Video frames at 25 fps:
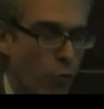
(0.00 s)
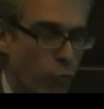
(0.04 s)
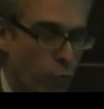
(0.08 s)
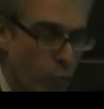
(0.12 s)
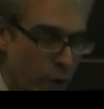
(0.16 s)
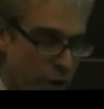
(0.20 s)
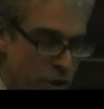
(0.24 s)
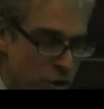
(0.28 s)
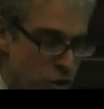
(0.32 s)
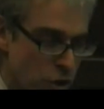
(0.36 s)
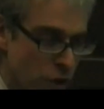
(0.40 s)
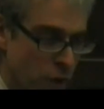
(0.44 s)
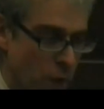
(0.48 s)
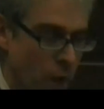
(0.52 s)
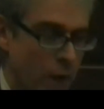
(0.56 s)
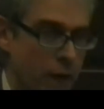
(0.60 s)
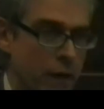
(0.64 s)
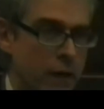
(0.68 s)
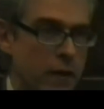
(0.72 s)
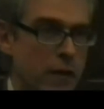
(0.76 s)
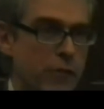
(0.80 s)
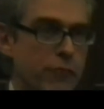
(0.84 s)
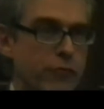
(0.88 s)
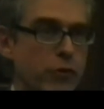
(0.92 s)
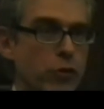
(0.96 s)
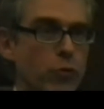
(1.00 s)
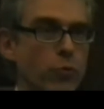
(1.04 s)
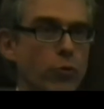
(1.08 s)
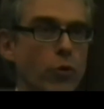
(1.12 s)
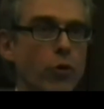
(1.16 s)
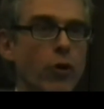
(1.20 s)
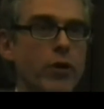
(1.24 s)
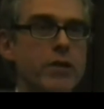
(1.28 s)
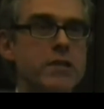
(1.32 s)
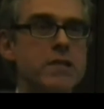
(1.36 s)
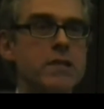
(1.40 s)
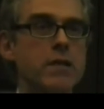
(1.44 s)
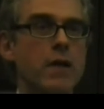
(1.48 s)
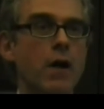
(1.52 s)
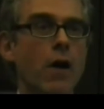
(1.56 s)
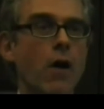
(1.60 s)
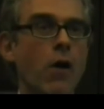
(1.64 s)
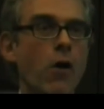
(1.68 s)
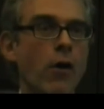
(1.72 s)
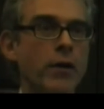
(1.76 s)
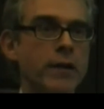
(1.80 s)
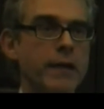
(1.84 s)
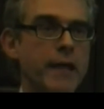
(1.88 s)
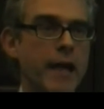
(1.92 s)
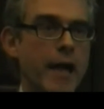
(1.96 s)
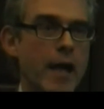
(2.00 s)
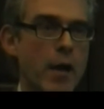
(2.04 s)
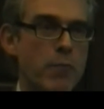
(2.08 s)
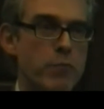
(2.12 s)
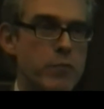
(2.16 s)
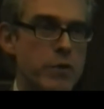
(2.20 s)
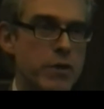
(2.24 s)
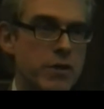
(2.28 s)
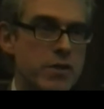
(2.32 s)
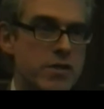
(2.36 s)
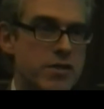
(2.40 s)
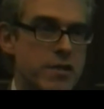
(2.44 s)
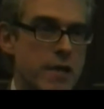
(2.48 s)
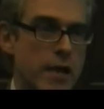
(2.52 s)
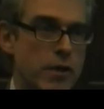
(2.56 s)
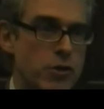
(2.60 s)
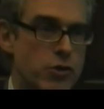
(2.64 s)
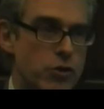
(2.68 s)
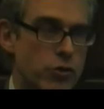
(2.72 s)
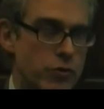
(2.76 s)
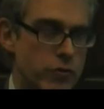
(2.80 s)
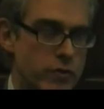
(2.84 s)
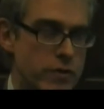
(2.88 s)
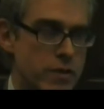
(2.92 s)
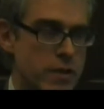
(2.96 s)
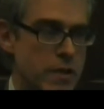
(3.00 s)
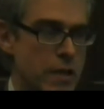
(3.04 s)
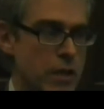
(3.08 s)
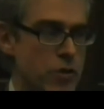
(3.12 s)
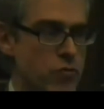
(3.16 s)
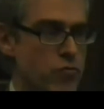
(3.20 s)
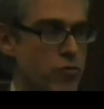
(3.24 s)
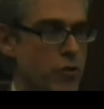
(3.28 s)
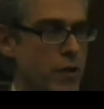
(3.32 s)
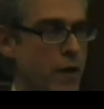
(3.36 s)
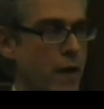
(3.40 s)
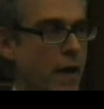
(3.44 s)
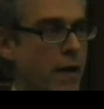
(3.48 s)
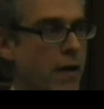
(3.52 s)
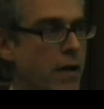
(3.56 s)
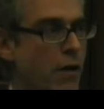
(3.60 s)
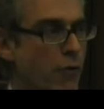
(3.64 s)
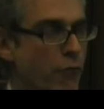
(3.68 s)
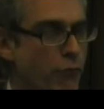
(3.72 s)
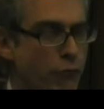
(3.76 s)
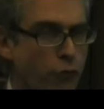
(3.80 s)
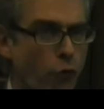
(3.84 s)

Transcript: originally, if you looked on Camden Essentials, the intranet,